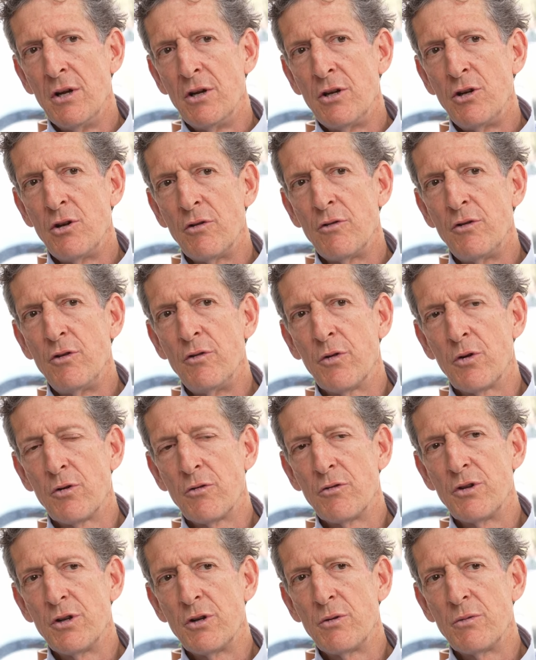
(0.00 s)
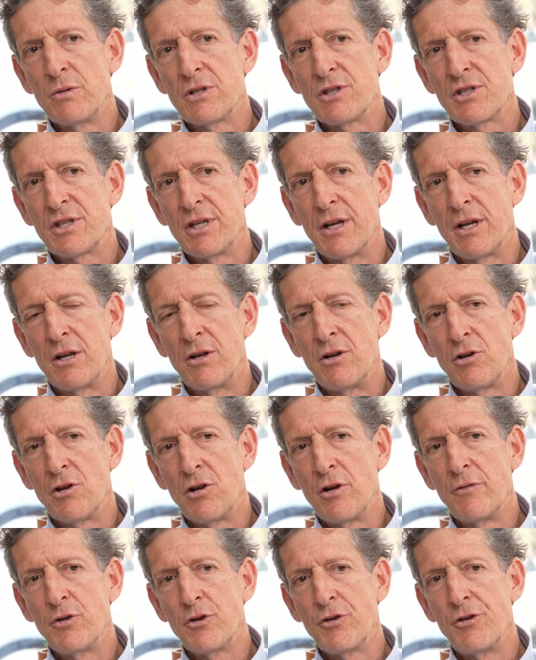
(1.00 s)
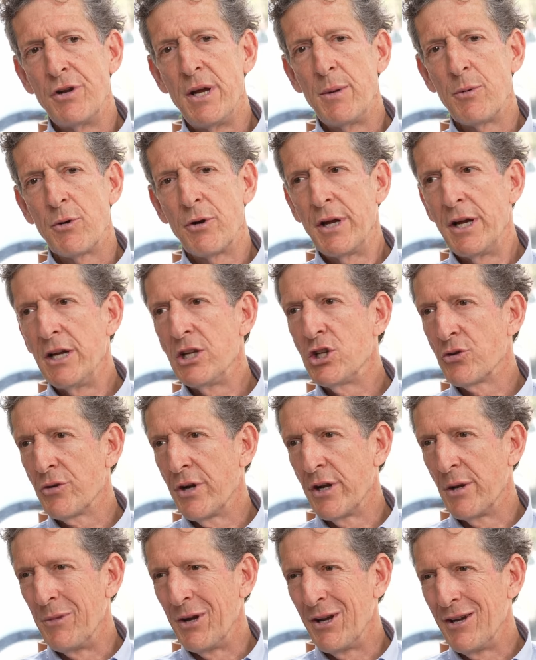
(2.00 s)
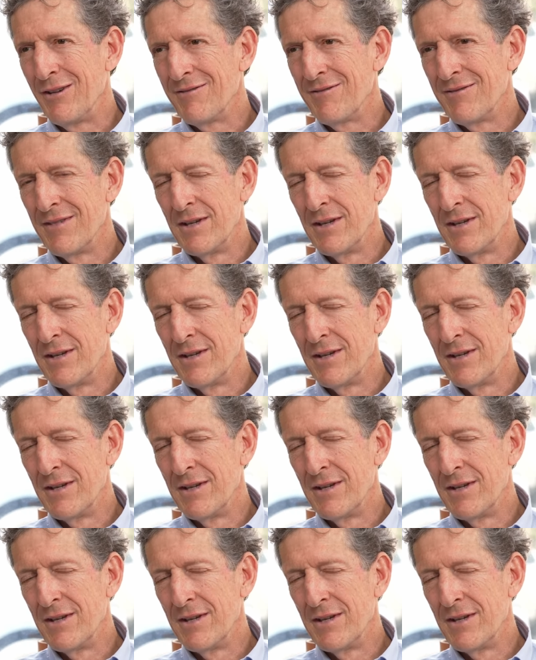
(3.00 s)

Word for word: you know, you've heard that it was said, love your neighbor and hate your enemy.